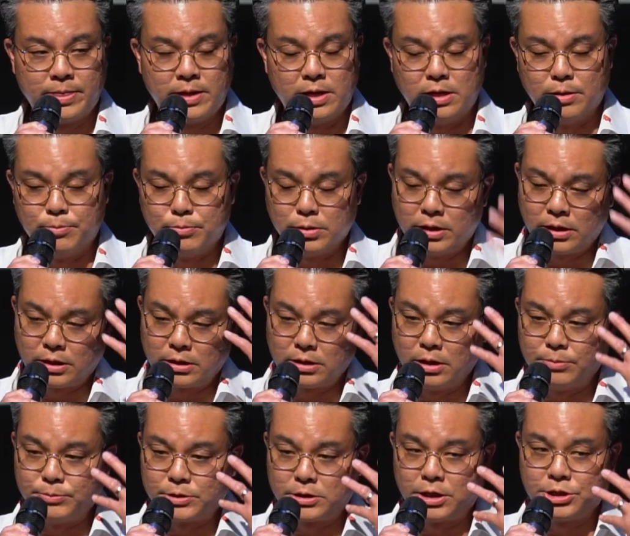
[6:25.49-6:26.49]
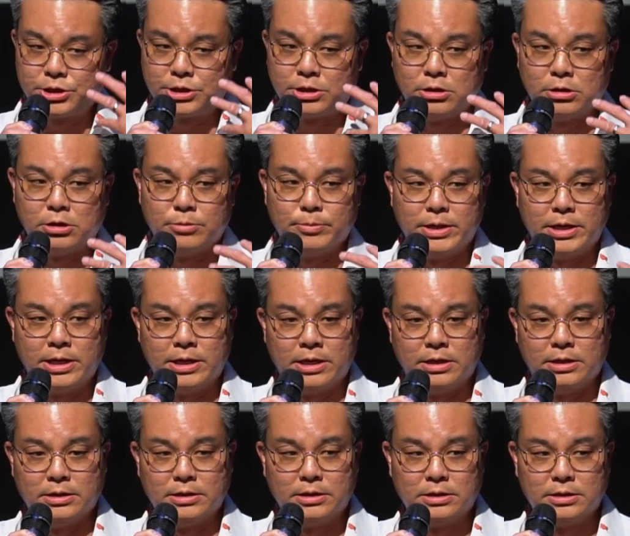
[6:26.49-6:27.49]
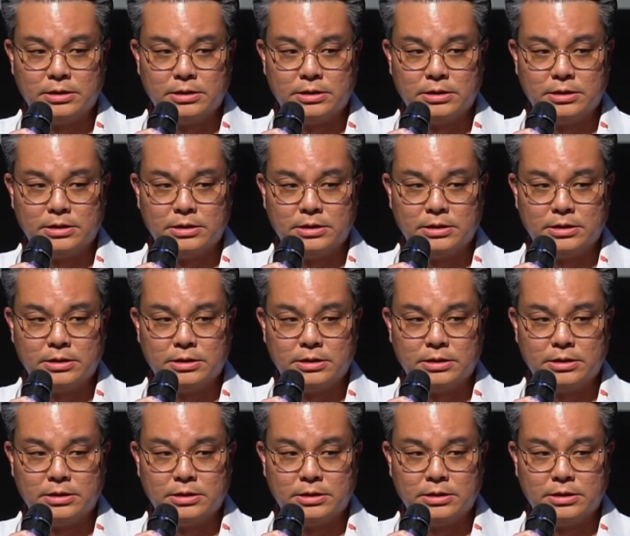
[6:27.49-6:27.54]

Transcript: And then blood comes gushing out of my head.